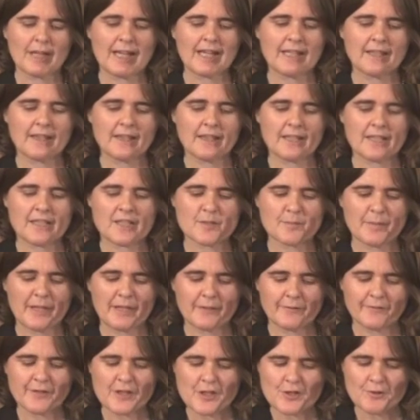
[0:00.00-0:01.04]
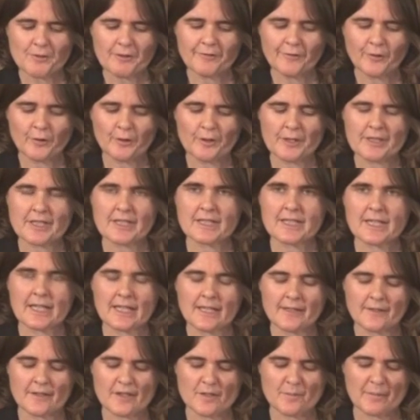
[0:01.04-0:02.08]
In these beneficiary fora to
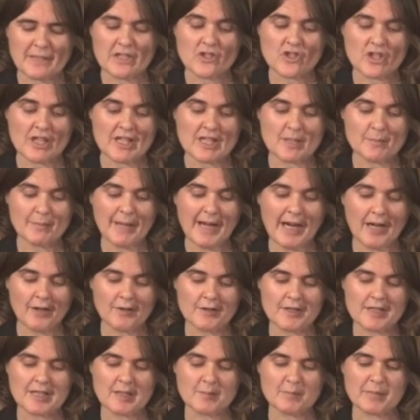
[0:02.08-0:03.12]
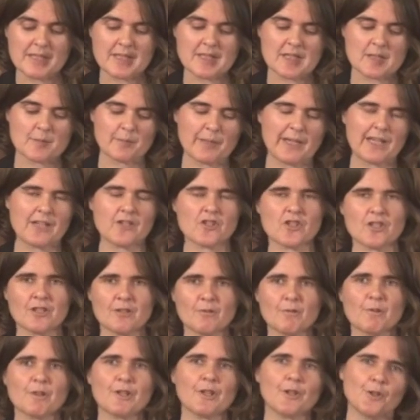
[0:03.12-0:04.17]
date, there's been gender parity and participation,
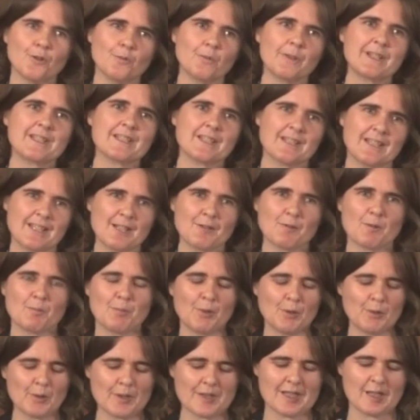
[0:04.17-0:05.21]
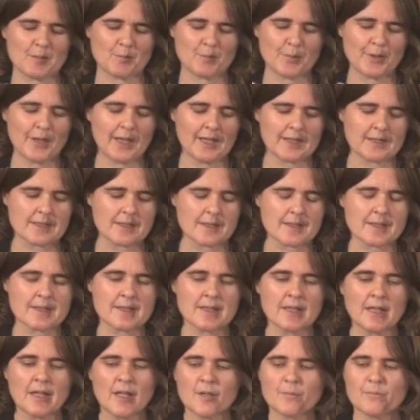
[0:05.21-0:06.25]
although we did hear reports that in practice,
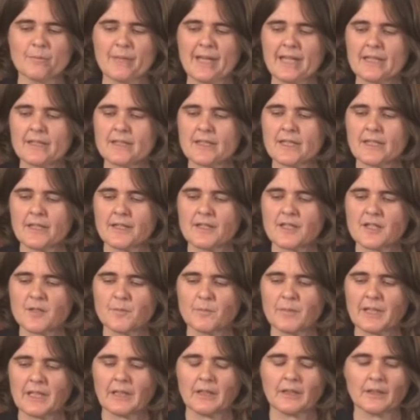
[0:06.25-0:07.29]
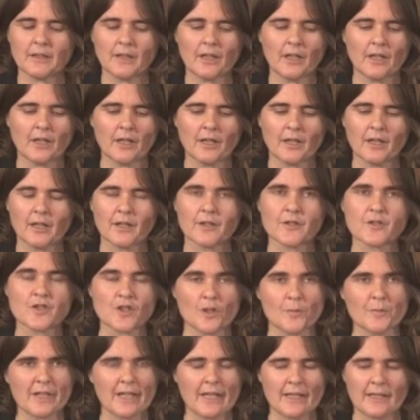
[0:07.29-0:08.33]
men tend to be
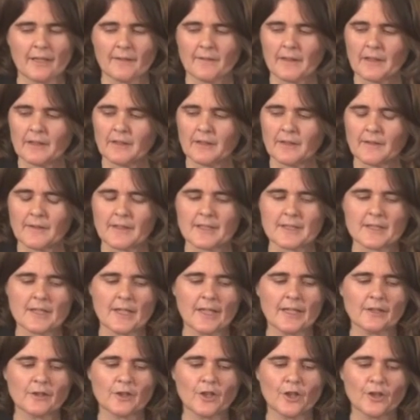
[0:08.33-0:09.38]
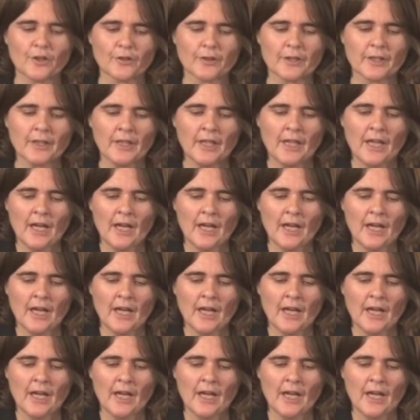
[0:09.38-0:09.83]
dominating the dialogue.